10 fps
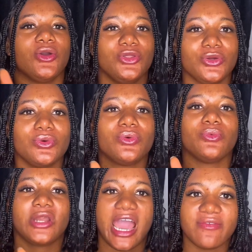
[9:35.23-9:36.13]
you
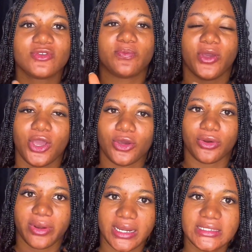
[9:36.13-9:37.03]
would have to pay your
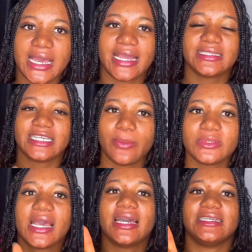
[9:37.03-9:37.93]
rent, except
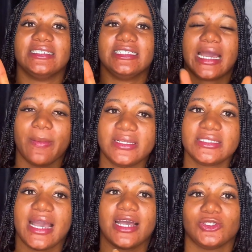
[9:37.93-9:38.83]
the
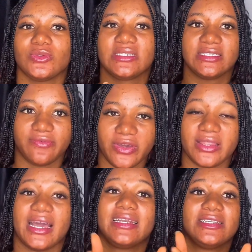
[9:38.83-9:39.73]
damages are so severe
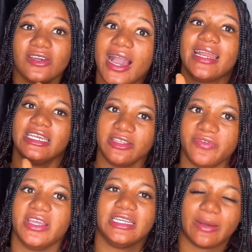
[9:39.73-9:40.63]
that you can't live
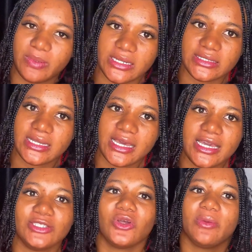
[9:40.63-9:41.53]
in that place.
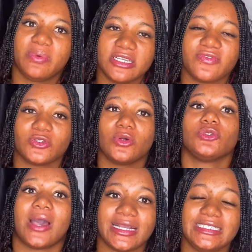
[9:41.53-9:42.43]
It's not a place for someone to
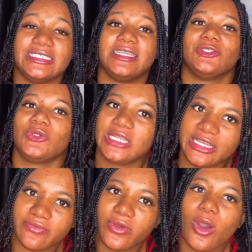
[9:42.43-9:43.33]
actually stay to
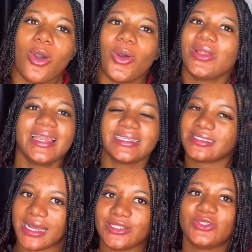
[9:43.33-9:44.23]
live. Unless
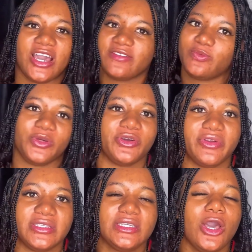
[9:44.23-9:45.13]
that, you have to pay your
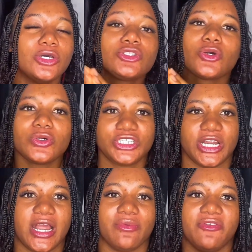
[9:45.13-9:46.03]
rent. So Uche
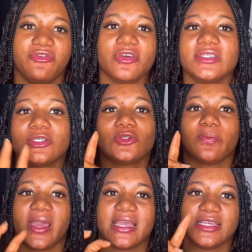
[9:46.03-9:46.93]
now refusing to
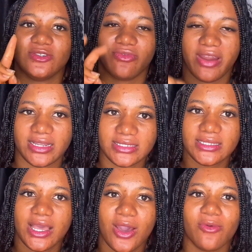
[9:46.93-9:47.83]
pay his rent
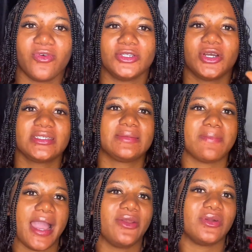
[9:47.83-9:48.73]
for just
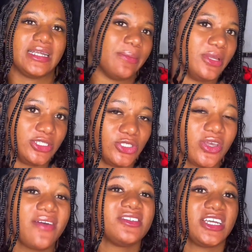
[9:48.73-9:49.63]
minor damages. So you
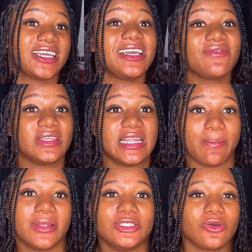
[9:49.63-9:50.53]
have to check if the
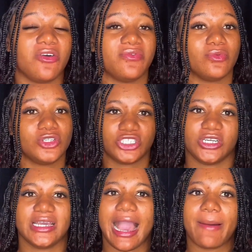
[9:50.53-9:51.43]
damages of
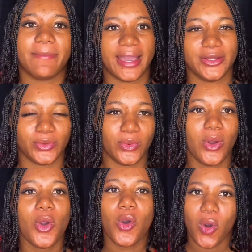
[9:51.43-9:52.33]
Uche are minor
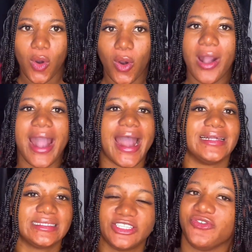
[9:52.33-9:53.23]
or are
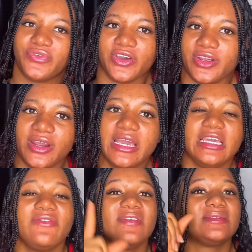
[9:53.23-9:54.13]
severe.
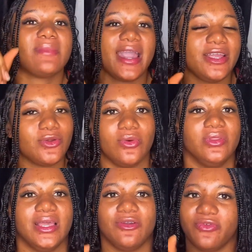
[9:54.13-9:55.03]
If it's minor,
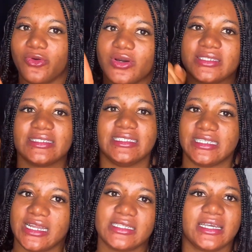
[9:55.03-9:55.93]
then of course the
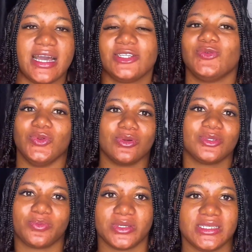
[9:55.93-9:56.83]
Tenancy Act will not
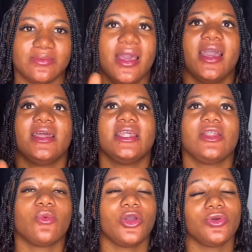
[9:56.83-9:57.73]
support him.
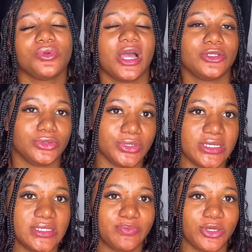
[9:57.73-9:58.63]
Then what you will not do
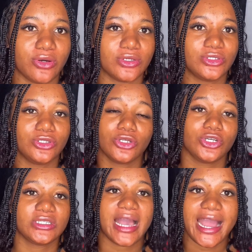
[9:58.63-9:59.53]
is, because you not
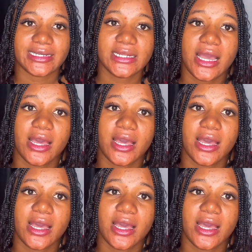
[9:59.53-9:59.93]
just add